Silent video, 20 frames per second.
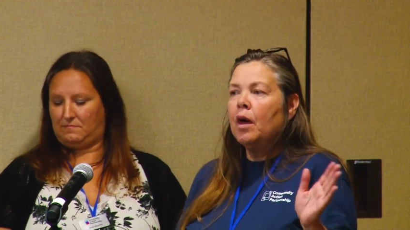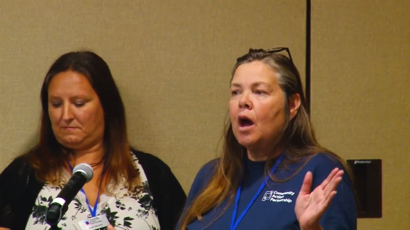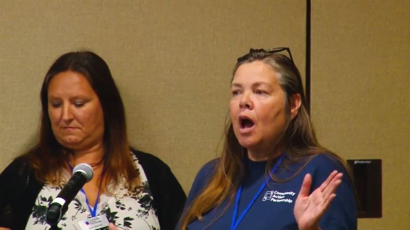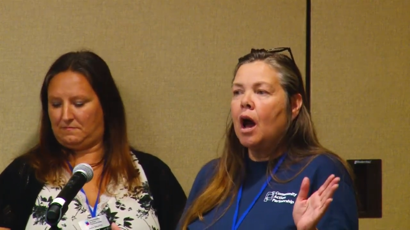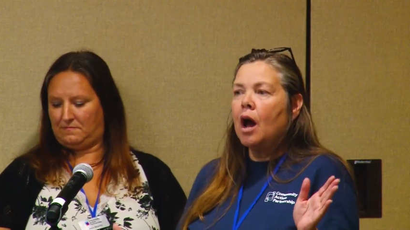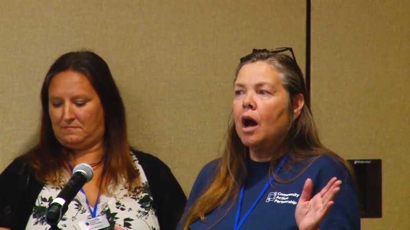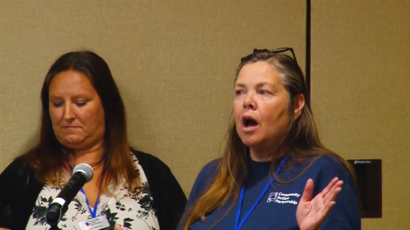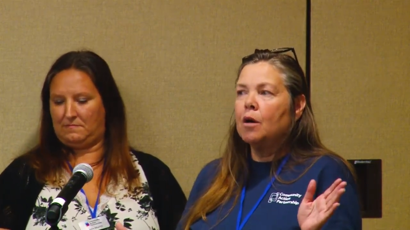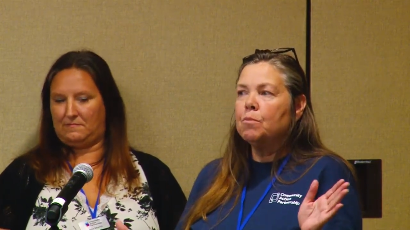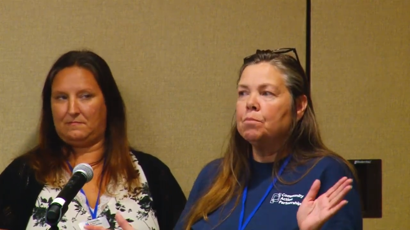
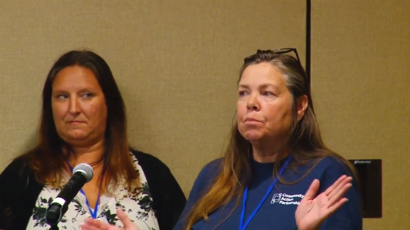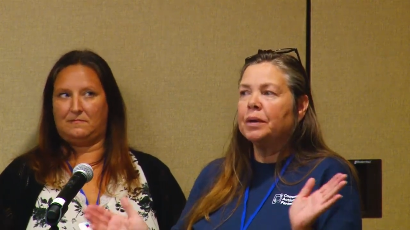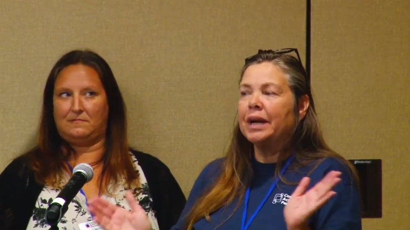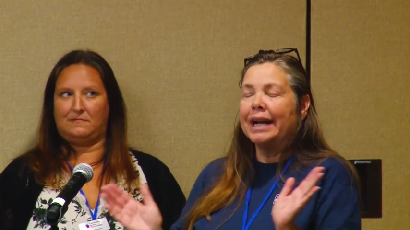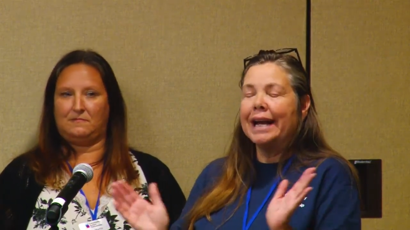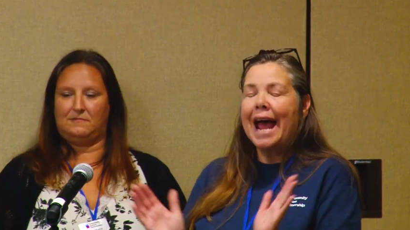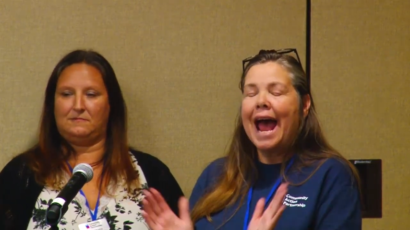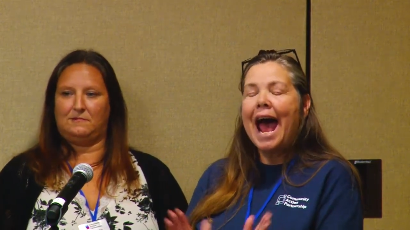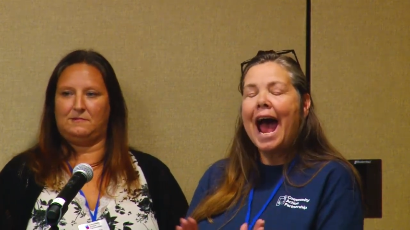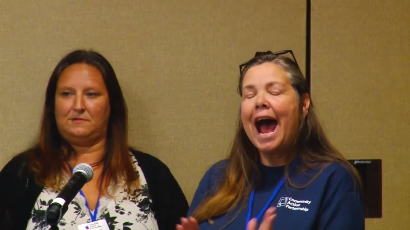Speaker 1: Um, but
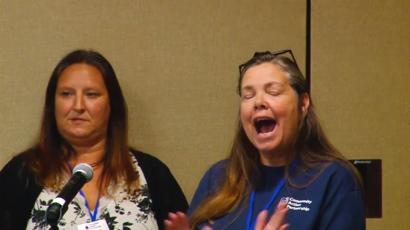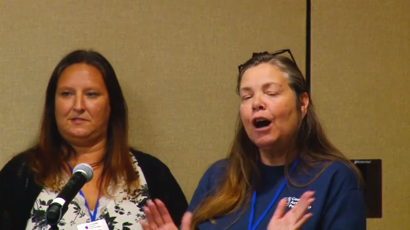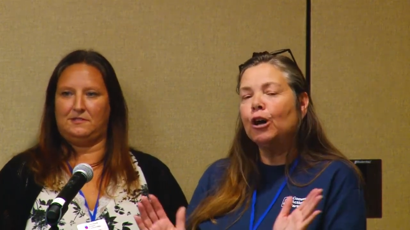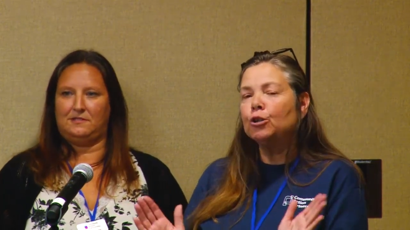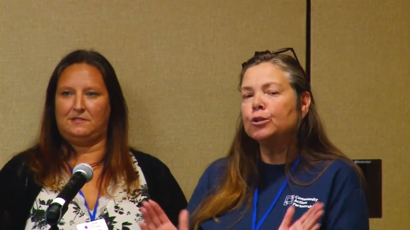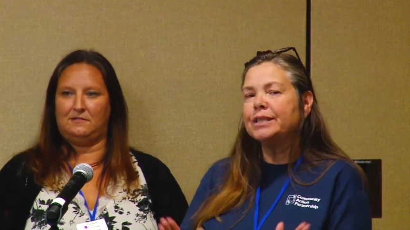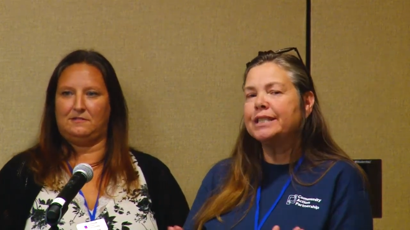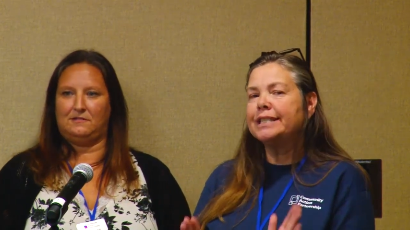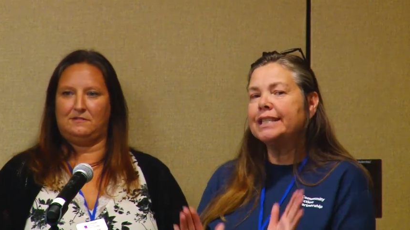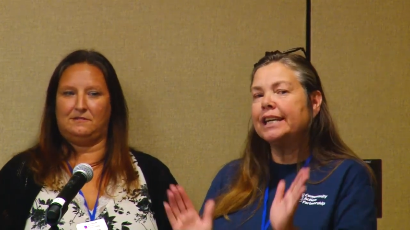how
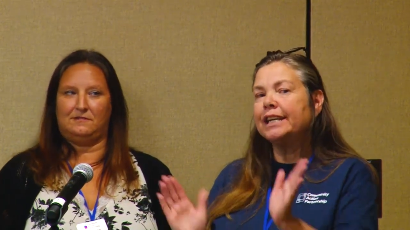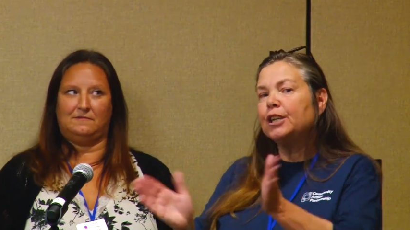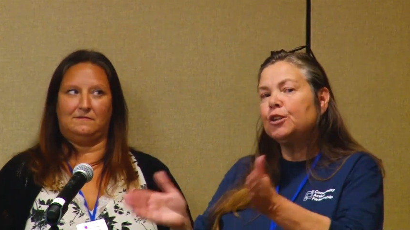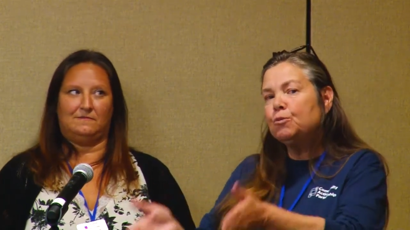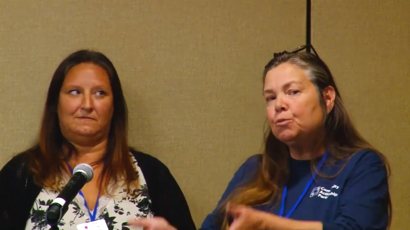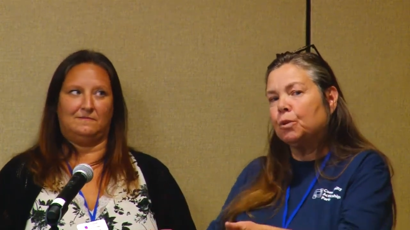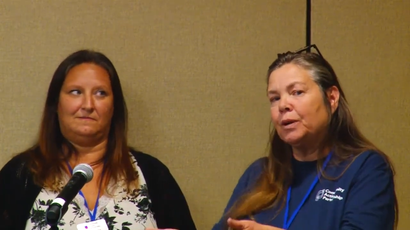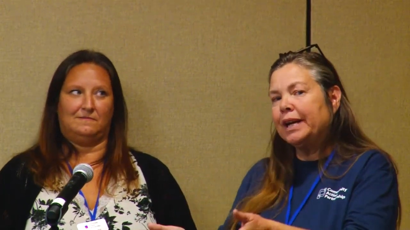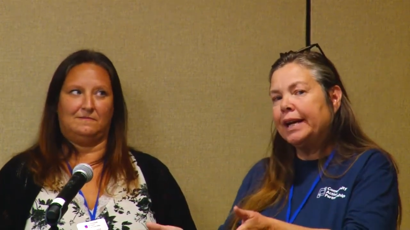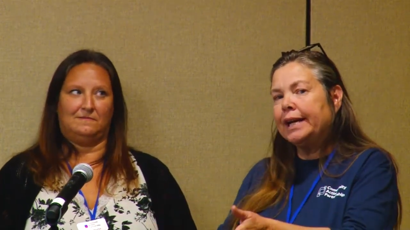did
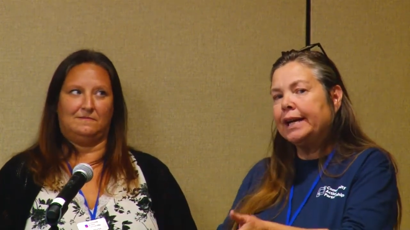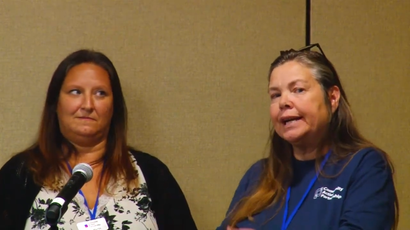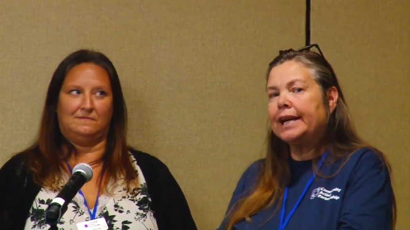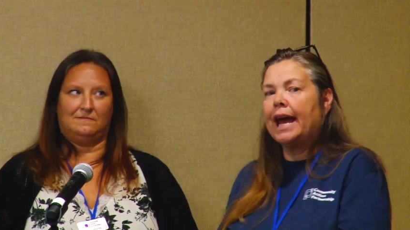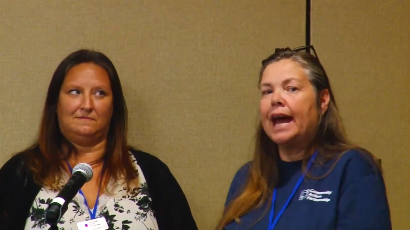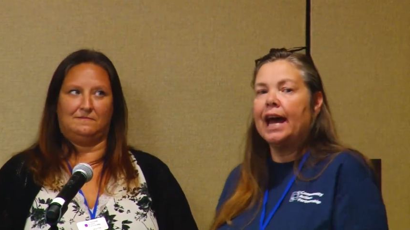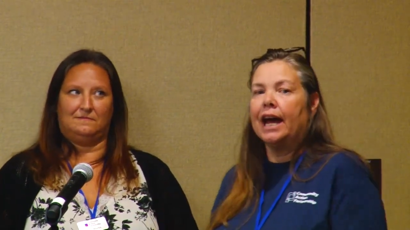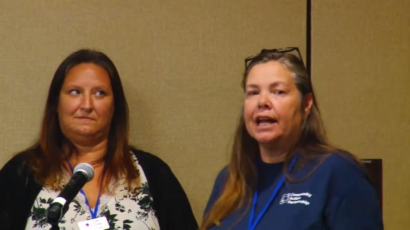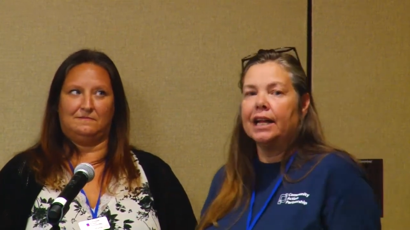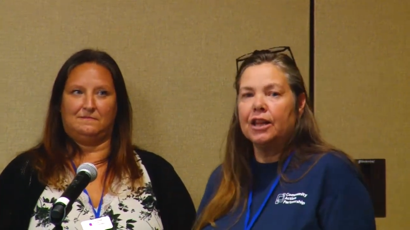we
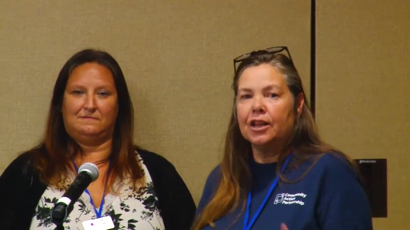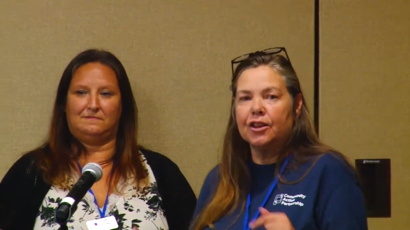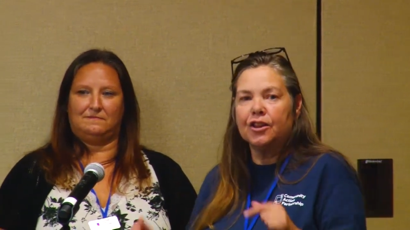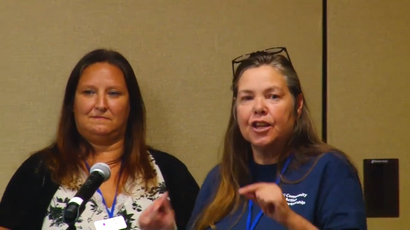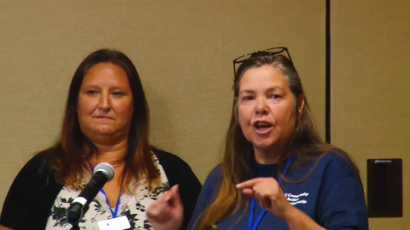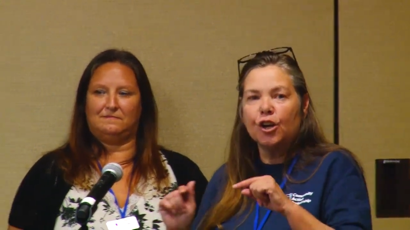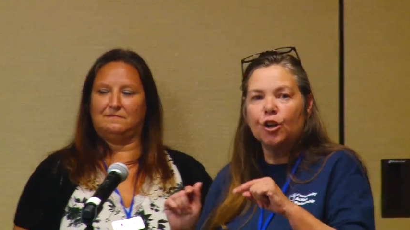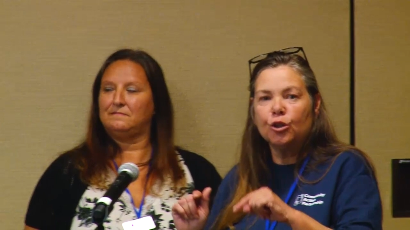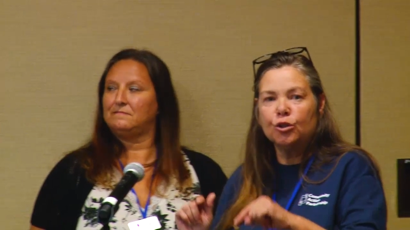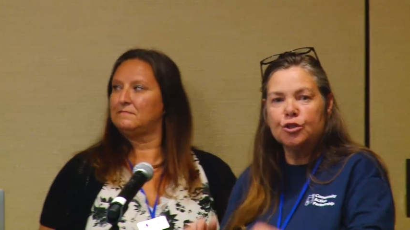get
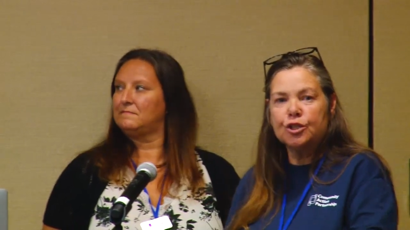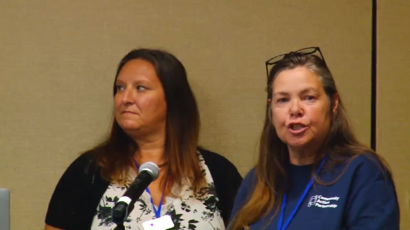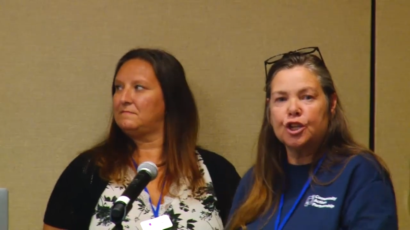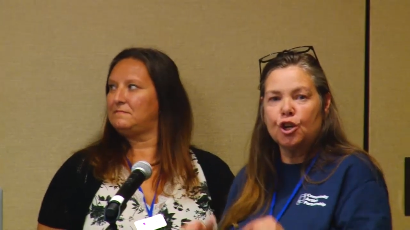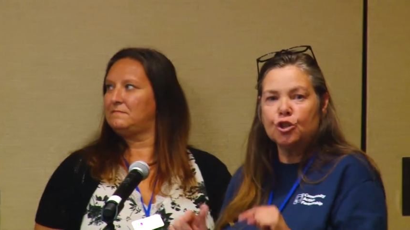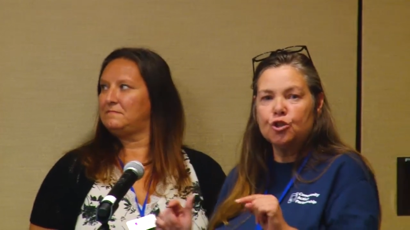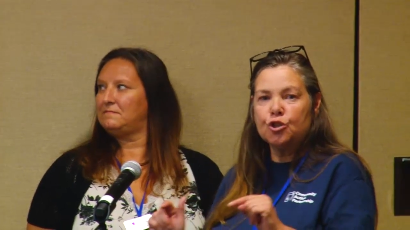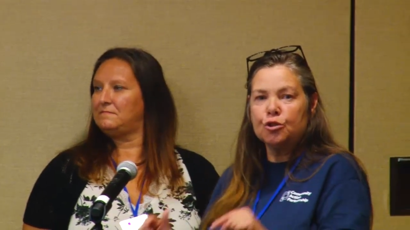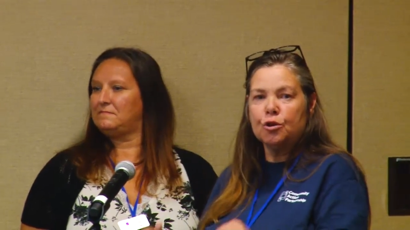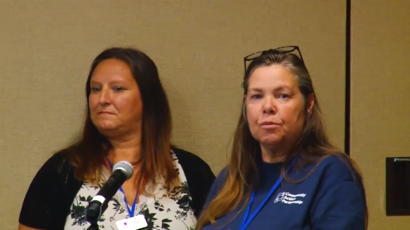those
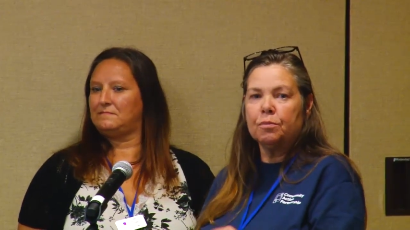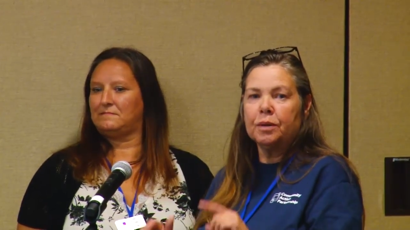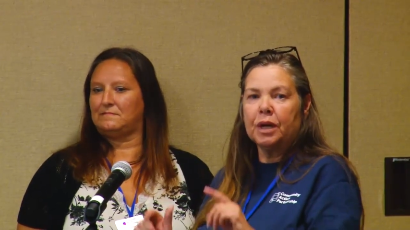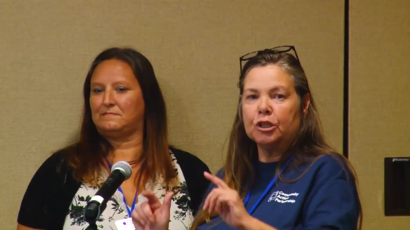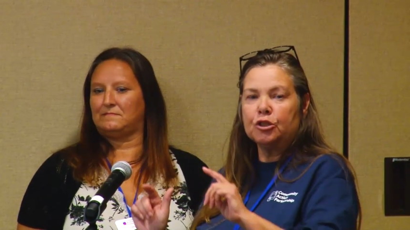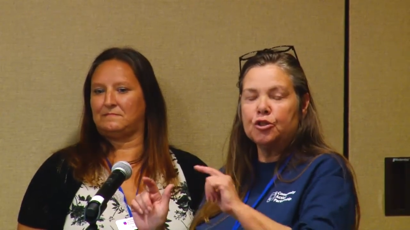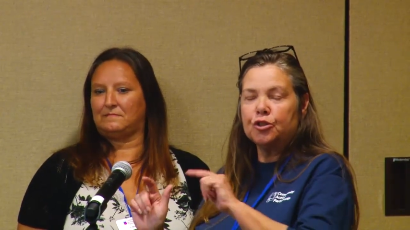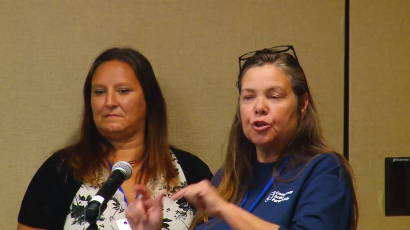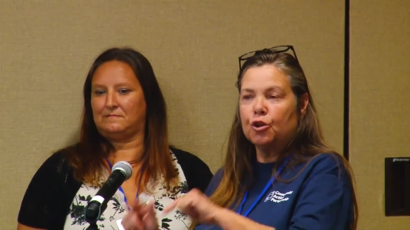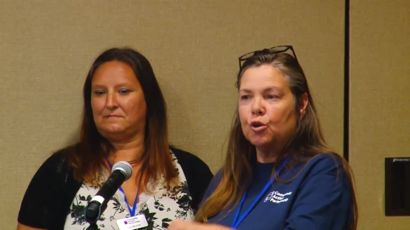social
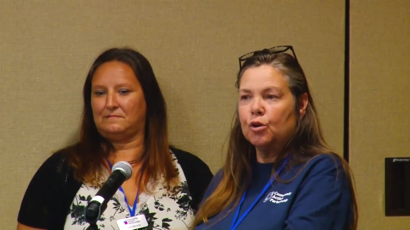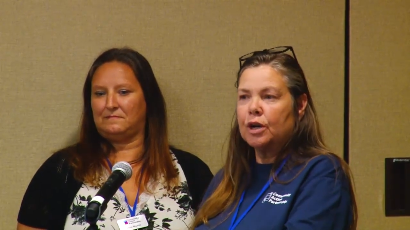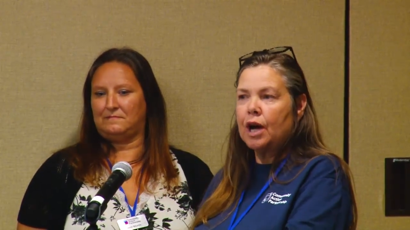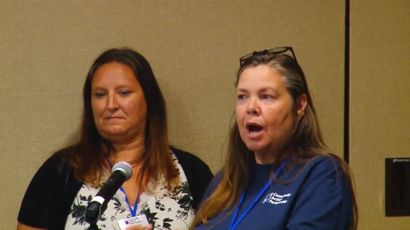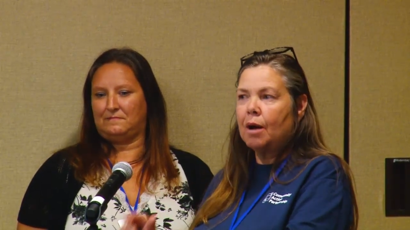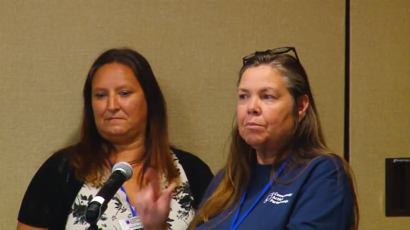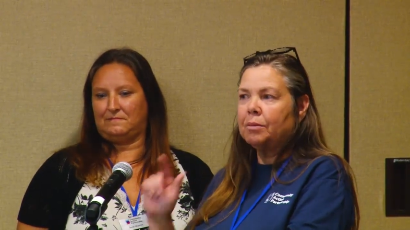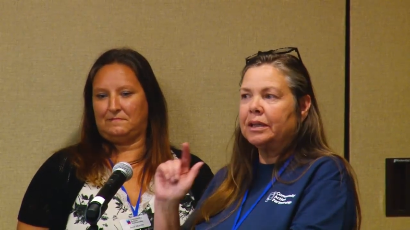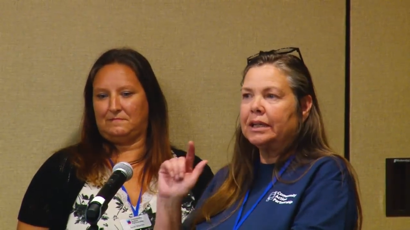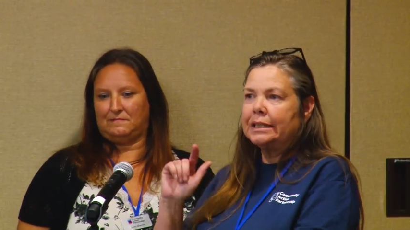emotional
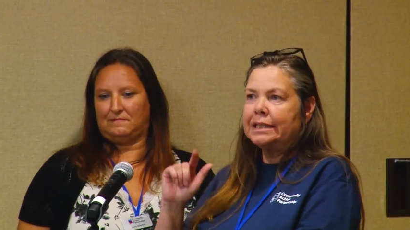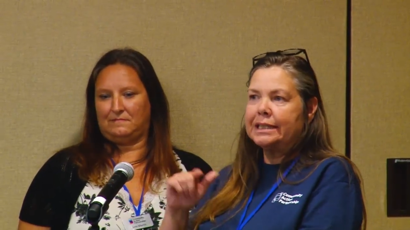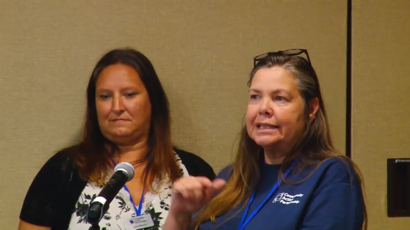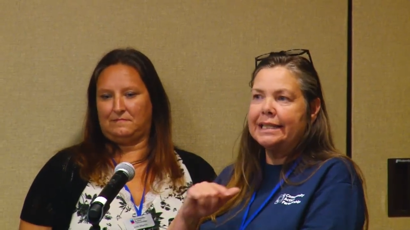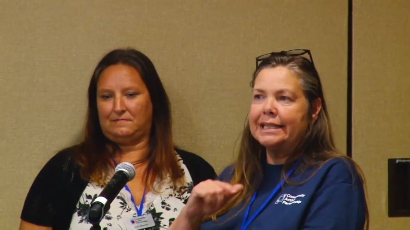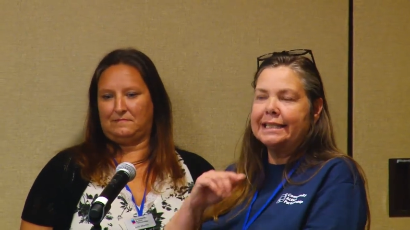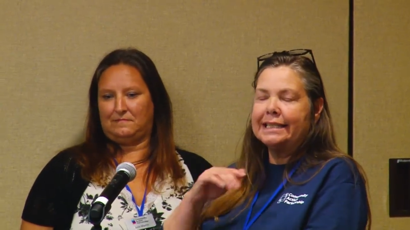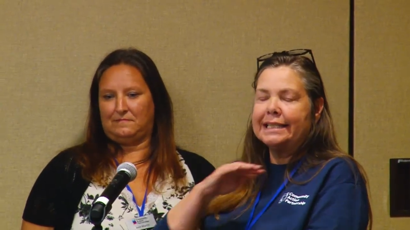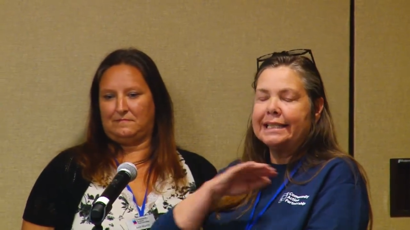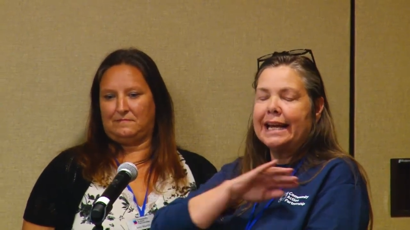
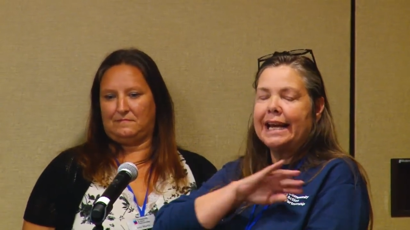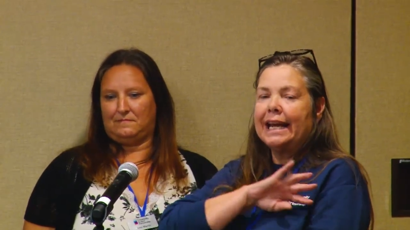competencies